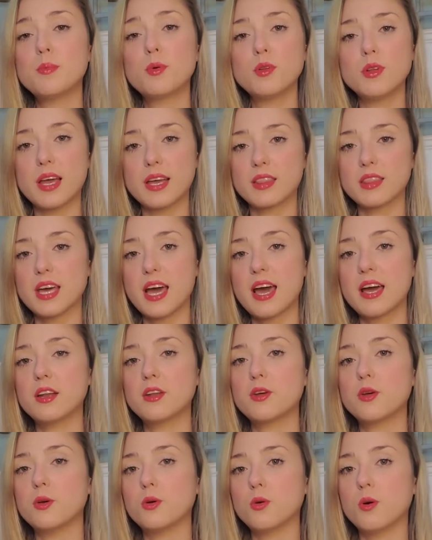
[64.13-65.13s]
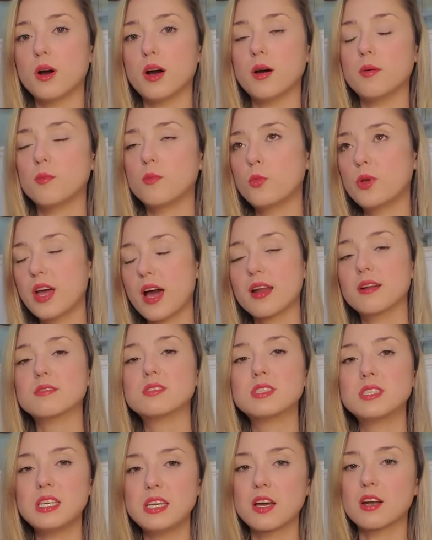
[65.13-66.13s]
like that who we kind of
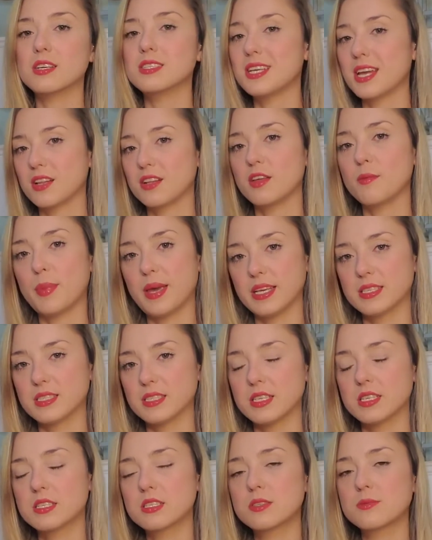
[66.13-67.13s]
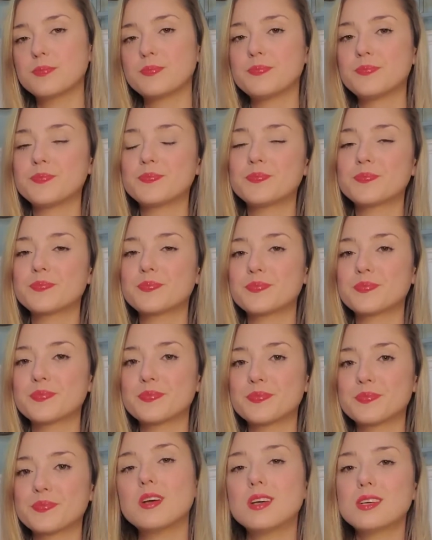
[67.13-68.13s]
see on a daily basis.
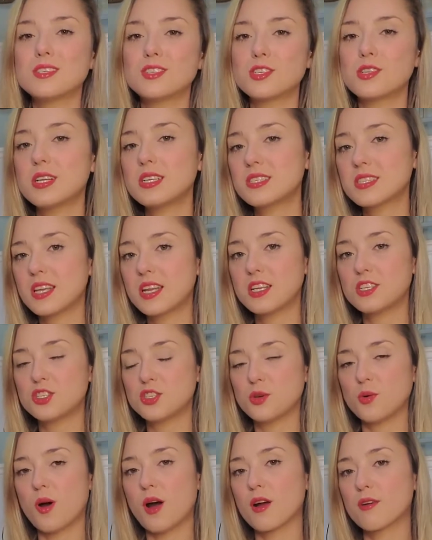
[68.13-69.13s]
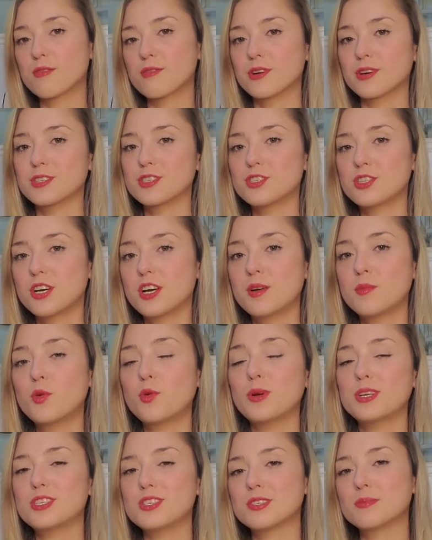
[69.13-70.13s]
So let's get into our first term,
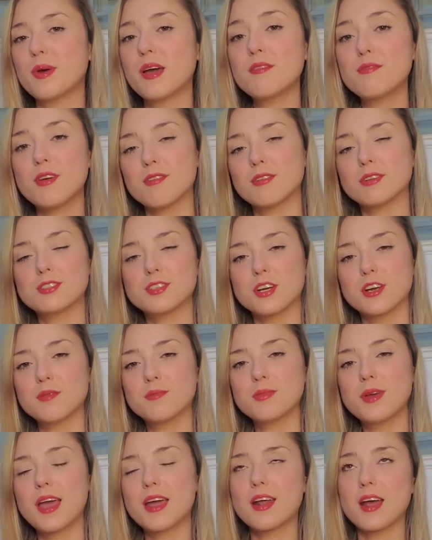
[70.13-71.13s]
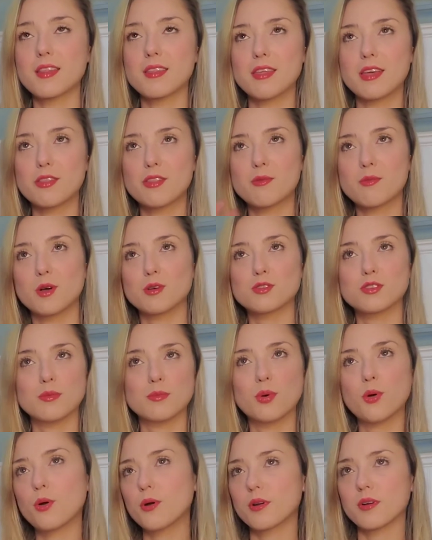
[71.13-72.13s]
which is my favorite term, and I think the most
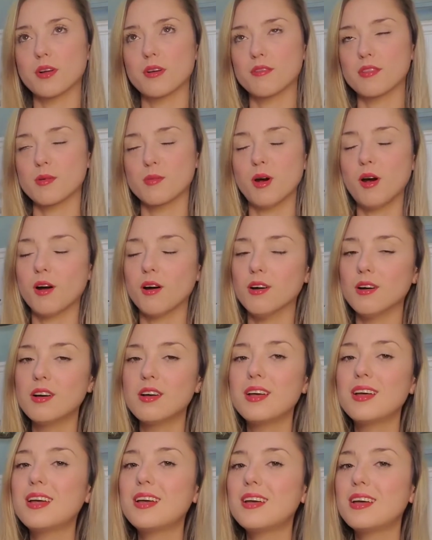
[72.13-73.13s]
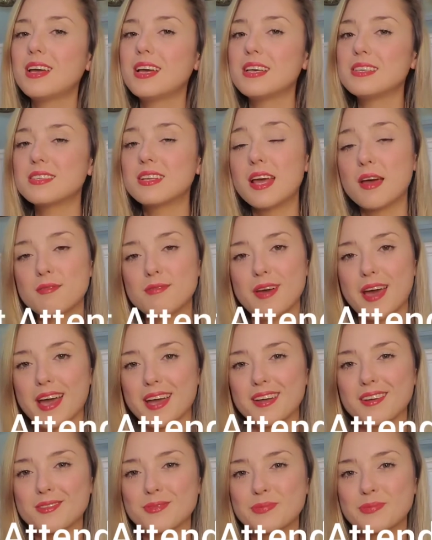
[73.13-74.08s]
important of them all, is an FA.